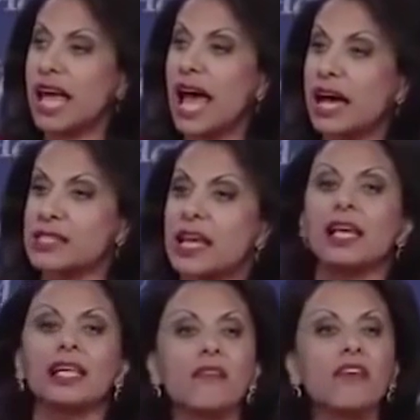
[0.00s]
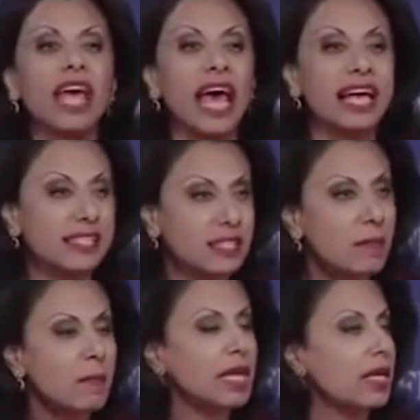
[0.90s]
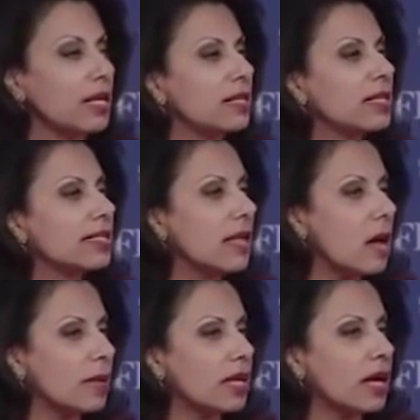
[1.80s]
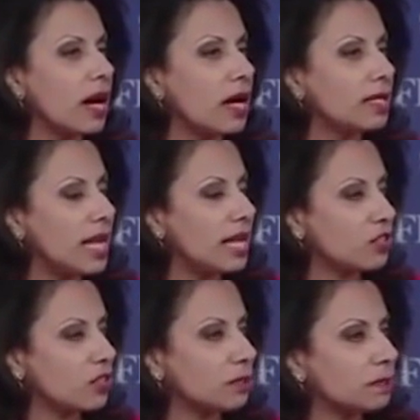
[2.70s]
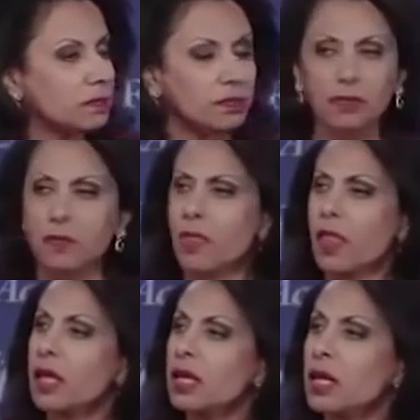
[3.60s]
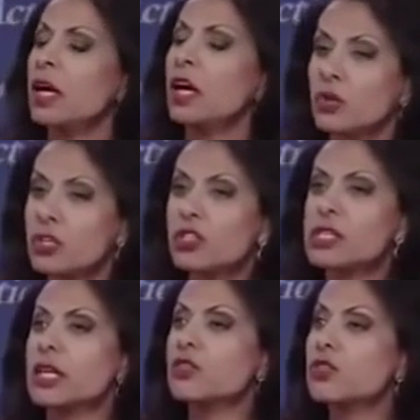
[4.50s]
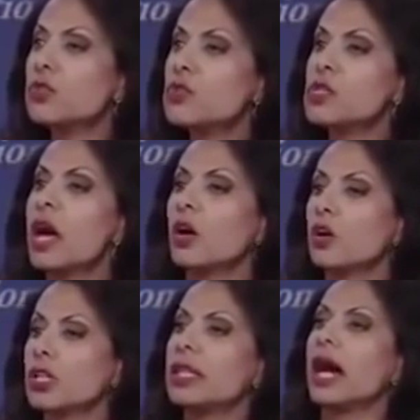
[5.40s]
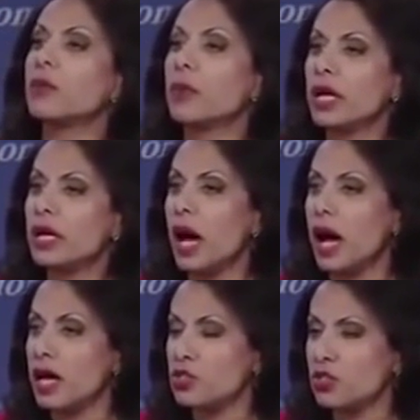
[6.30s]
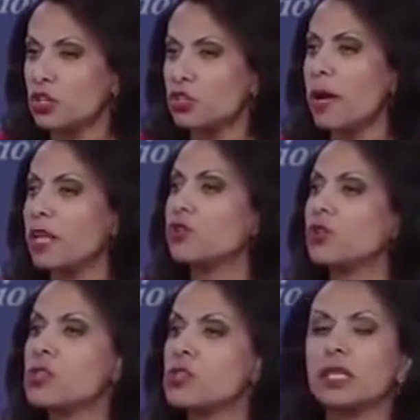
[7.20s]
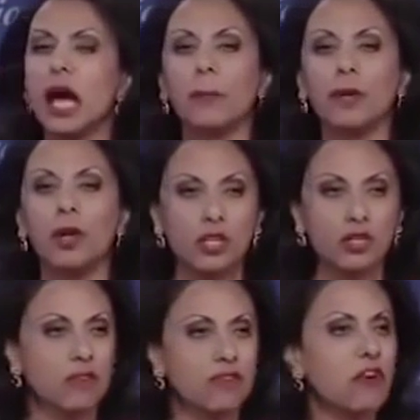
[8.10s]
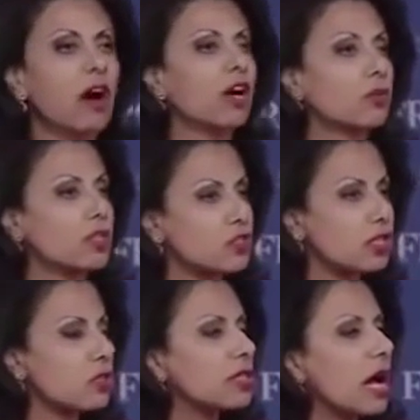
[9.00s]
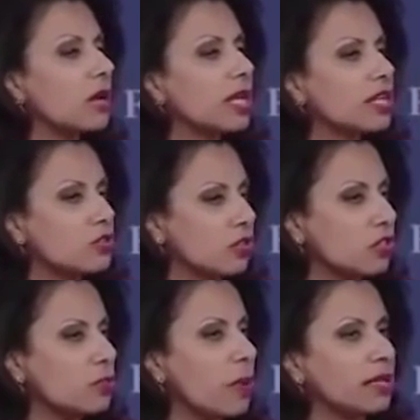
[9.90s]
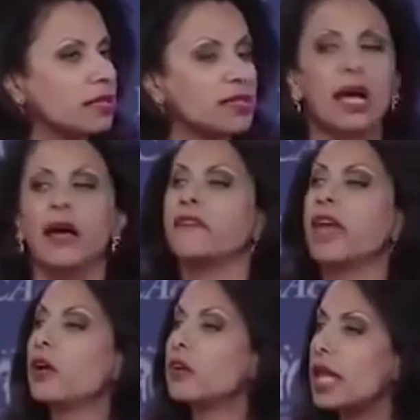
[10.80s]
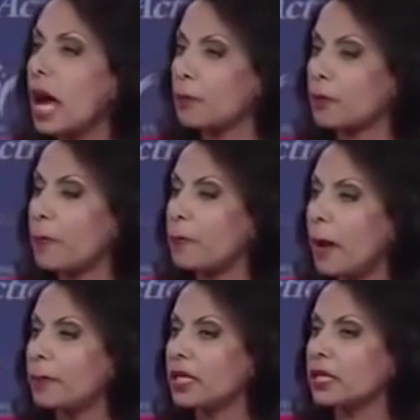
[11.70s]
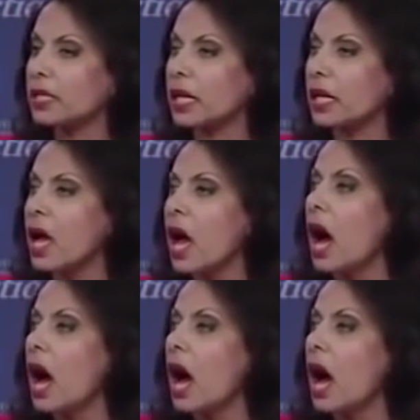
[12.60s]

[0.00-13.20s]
tax, living as dhimmi in the Islamic nation. Christians and Jews could not ring church bells. Jews could not blow the shofar. Christians could not ring church bells. They could not pray publicly.